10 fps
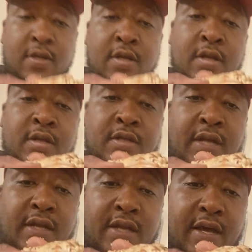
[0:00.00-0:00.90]
It's like
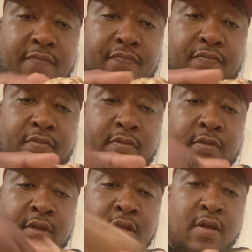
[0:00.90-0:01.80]
that,
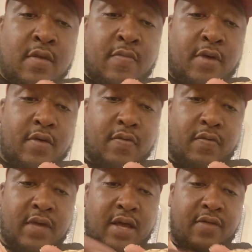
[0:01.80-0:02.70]
but we
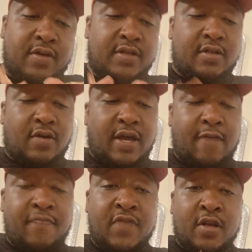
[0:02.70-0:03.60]
got this, okay?
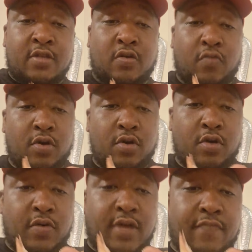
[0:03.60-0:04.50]
So real
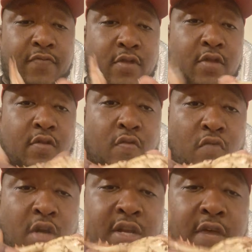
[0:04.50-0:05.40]
quick, run
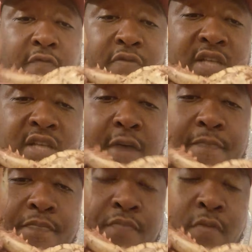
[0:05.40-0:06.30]
down from the
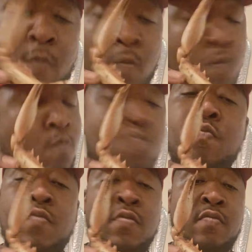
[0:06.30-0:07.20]
top,
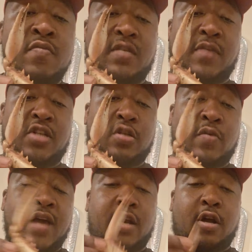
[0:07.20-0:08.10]
just to make sure we got
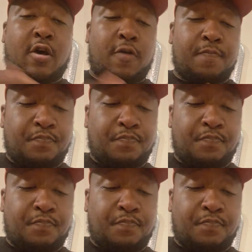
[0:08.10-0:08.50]
it all.